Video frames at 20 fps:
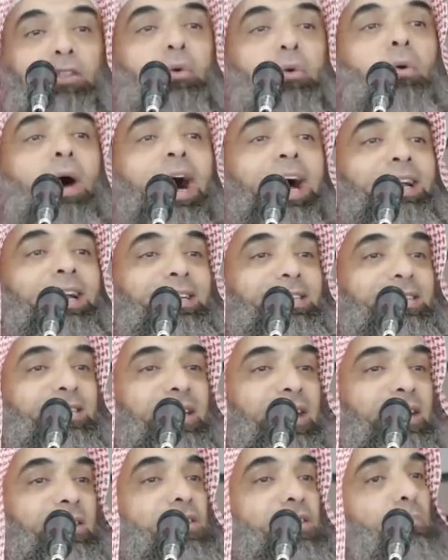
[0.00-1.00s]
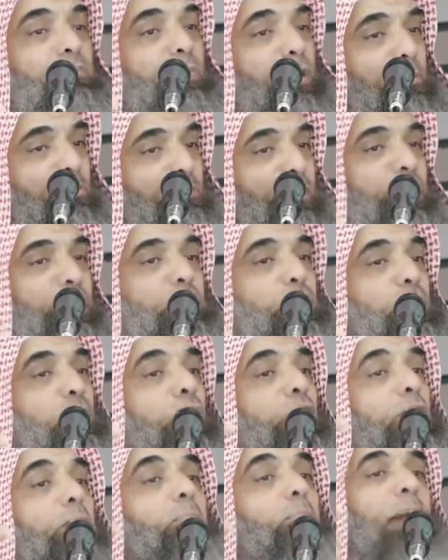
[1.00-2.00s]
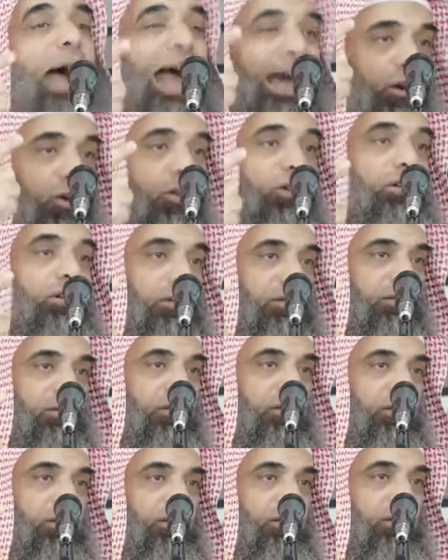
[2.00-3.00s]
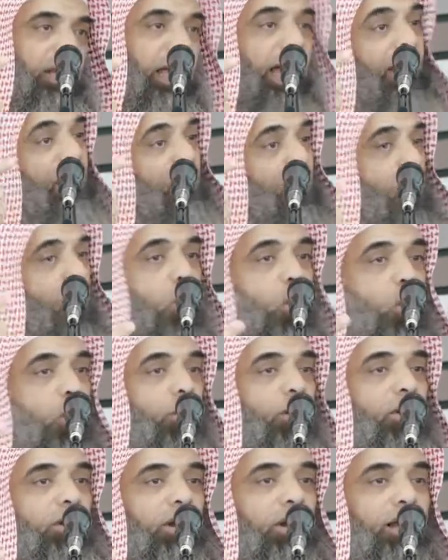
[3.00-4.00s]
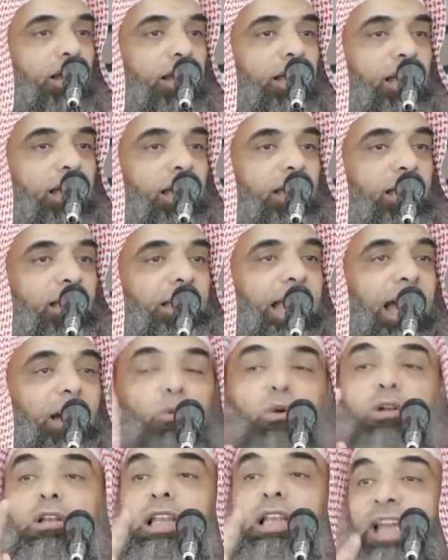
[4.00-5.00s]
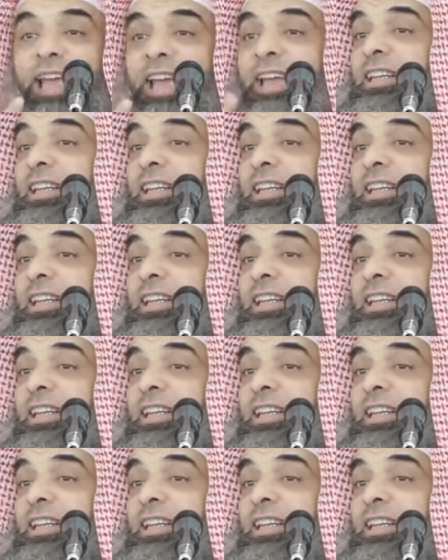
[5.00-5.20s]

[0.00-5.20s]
Otherwise, it's a perpetual battle and war that will